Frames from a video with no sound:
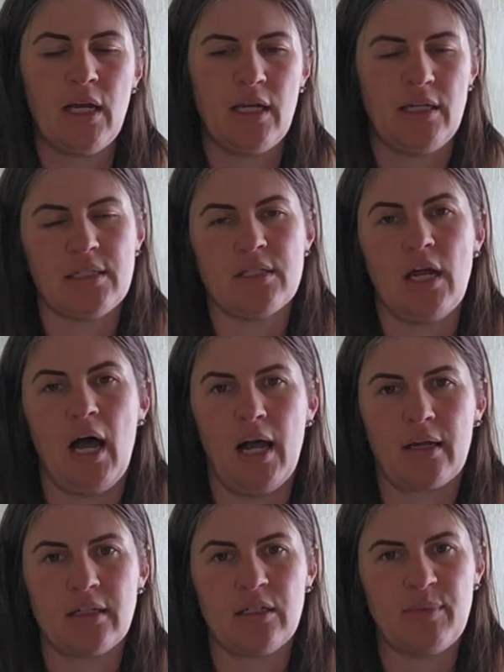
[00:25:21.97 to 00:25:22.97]
It is
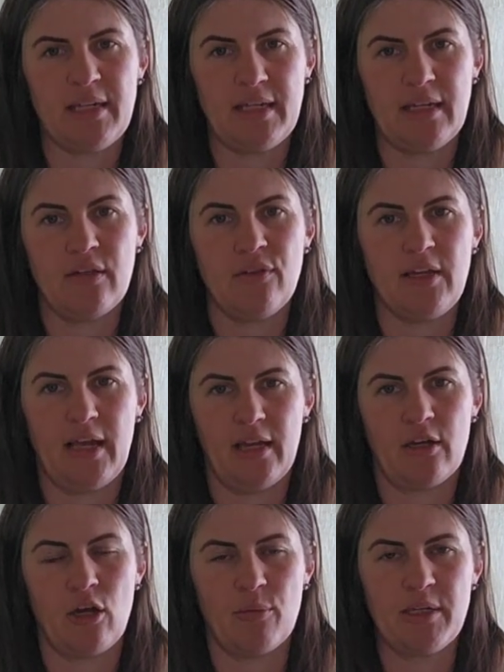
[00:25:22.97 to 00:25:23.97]
not going to be the
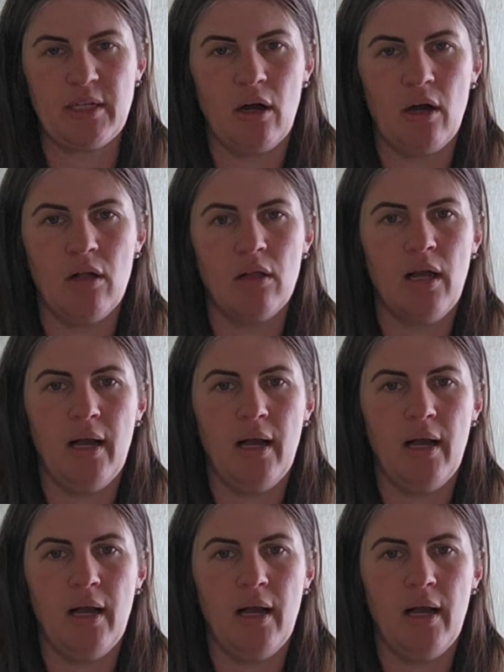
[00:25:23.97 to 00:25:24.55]
end all be all.